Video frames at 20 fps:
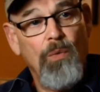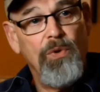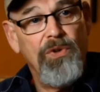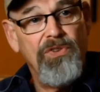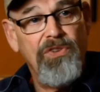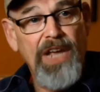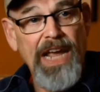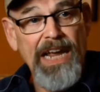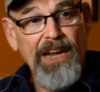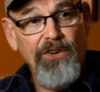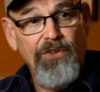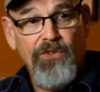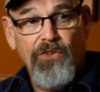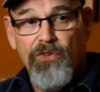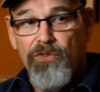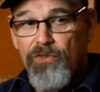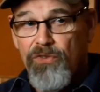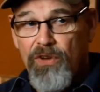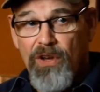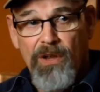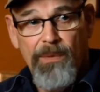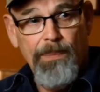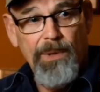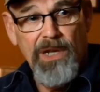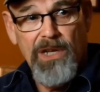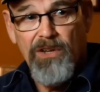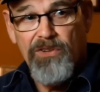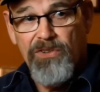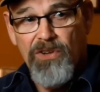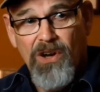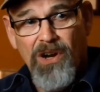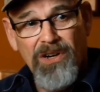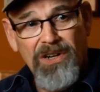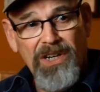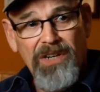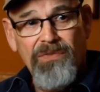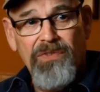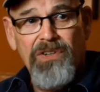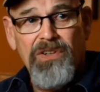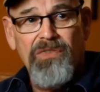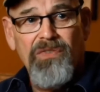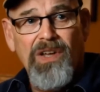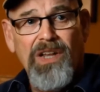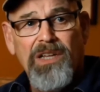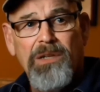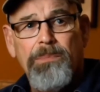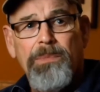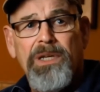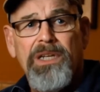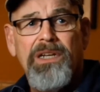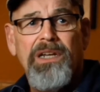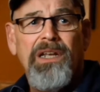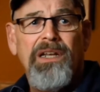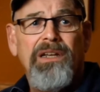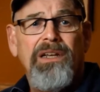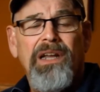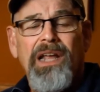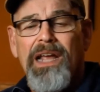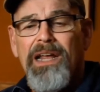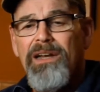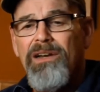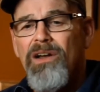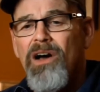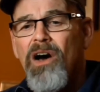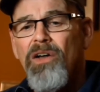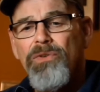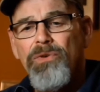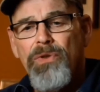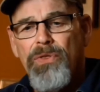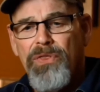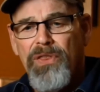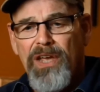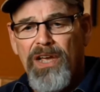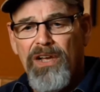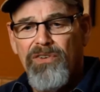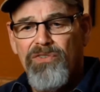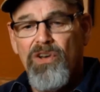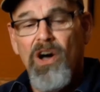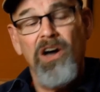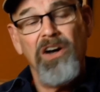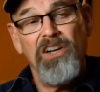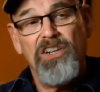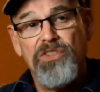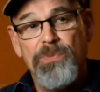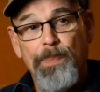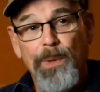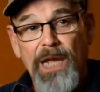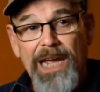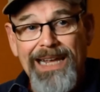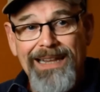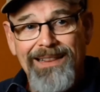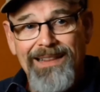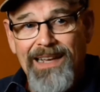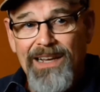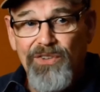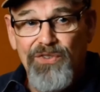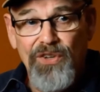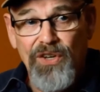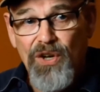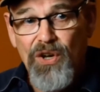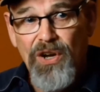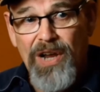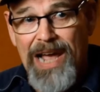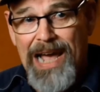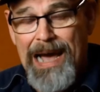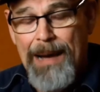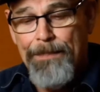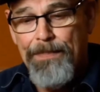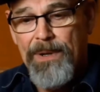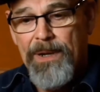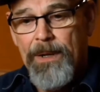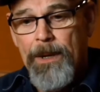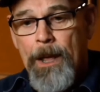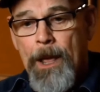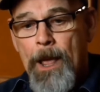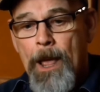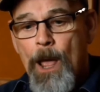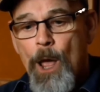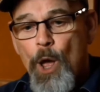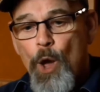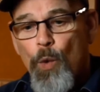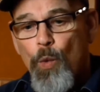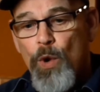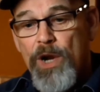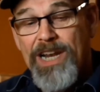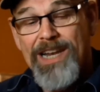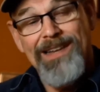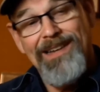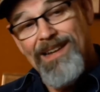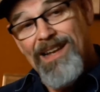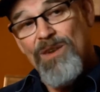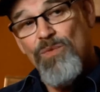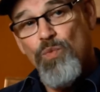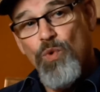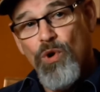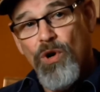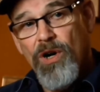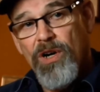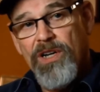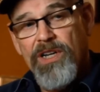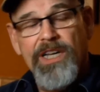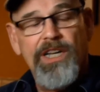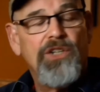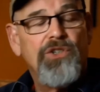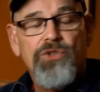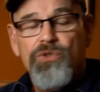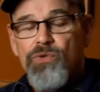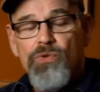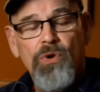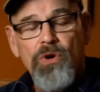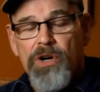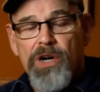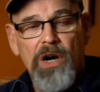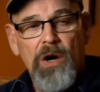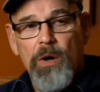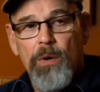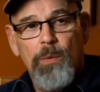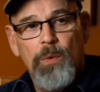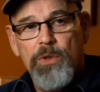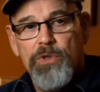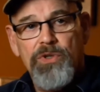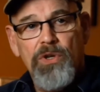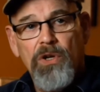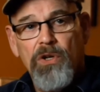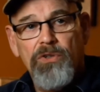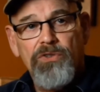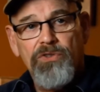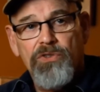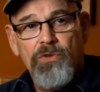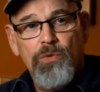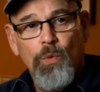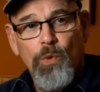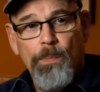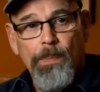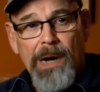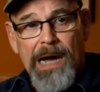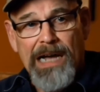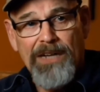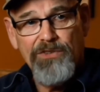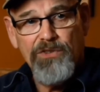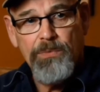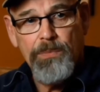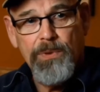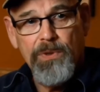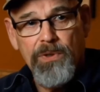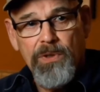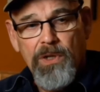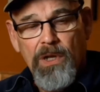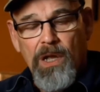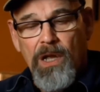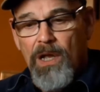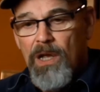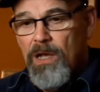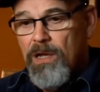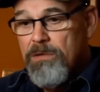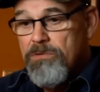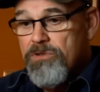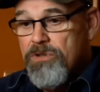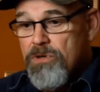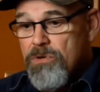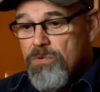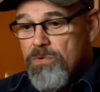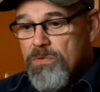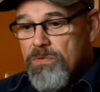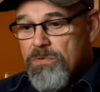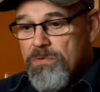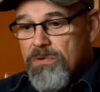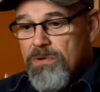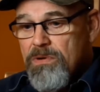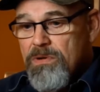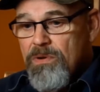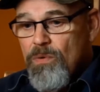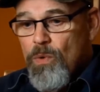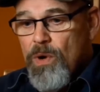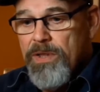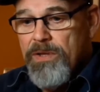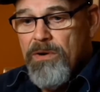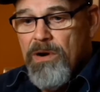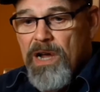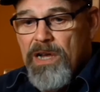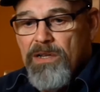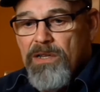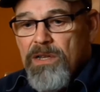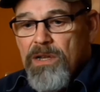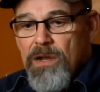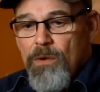with dangers because of uneven development and other things, unexplained things that could happen, when it did work, extraordinary results were possible. Mm-hmm. So whether I